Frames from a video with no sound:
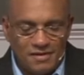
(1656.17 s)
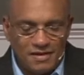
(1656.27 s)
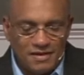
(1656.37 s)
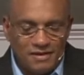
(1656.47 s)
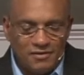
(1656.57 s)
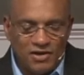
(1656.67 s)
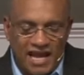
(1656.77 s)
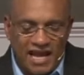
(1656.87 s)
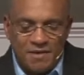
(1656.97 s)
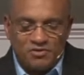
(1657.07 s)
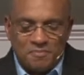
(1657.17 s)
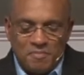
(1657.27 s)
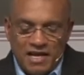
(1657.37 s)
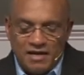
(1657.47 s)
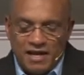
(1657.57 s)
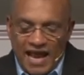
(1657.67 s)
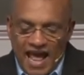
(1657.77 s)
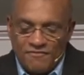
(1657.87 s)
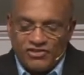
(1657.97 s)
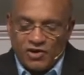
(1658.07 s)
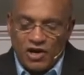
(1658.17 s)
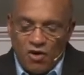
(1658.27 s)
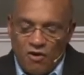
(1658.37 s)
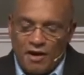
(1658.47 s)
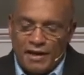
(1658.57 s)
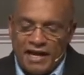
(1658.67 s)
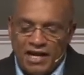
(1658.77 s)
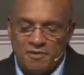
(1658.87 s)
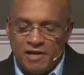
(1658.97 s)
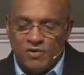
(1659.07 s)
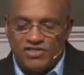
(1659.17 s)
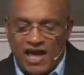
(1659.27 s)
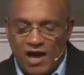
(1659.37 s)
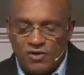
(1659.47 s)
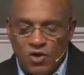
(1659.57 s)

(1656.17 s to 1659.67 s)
Then it came to mean an adversary or an enemy without